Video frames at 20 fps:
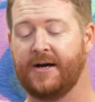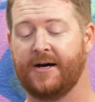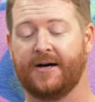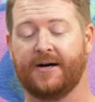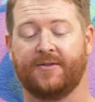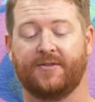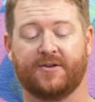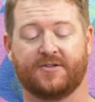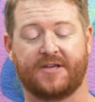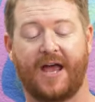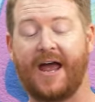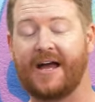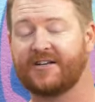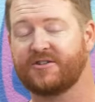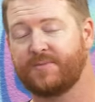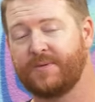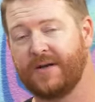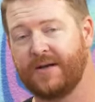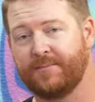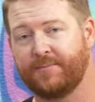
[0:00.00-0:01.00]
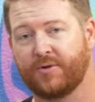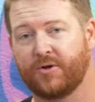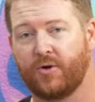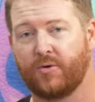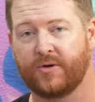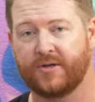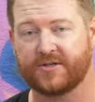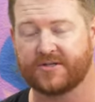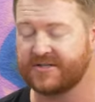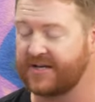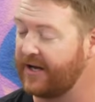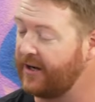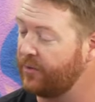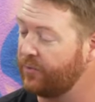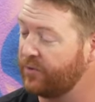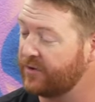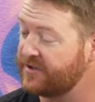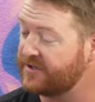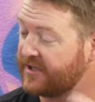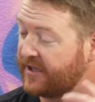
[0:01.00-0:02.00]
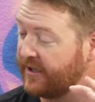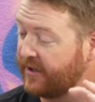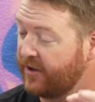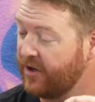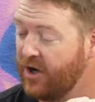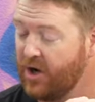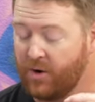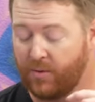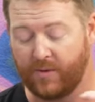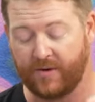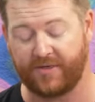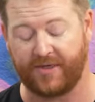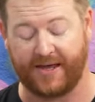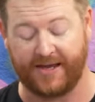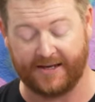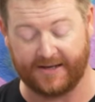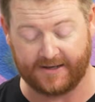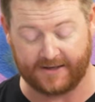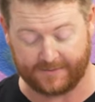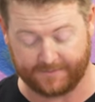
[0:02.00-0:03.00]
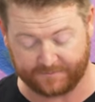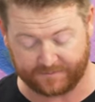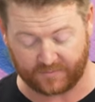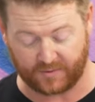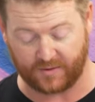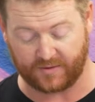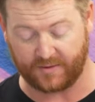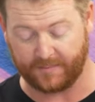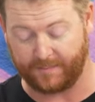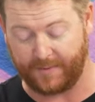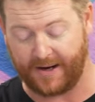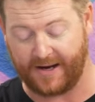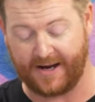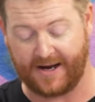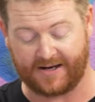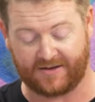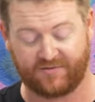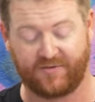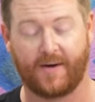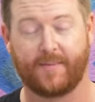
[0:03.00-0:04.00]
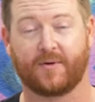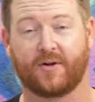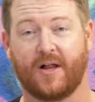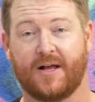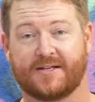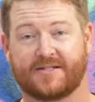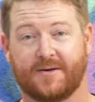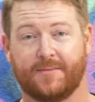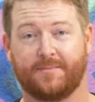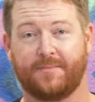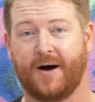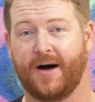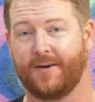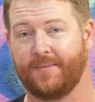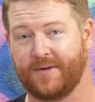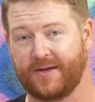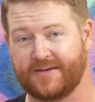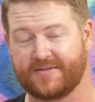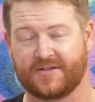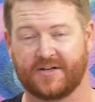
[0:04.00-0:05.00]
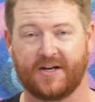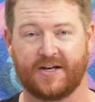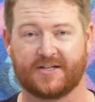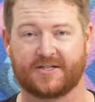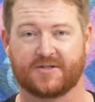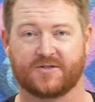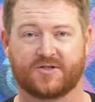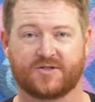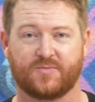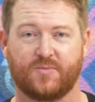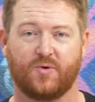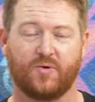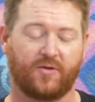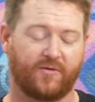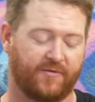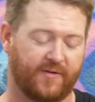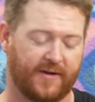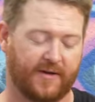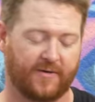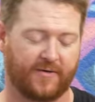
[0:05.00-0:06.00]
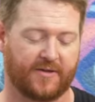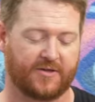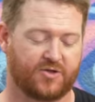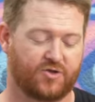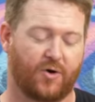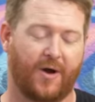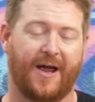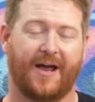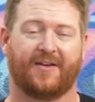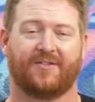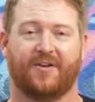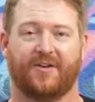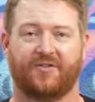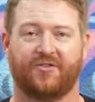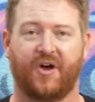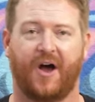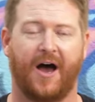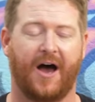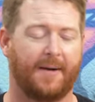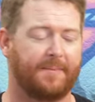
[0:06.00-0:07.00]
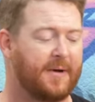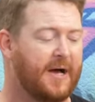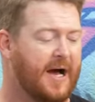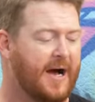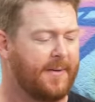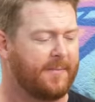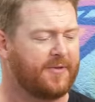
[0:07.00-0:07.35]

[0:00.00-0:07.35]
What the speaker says: There's aspen and polonia style woods here with a biax fiberglass on bottom that gives a nice smooth feel, and then triax on top.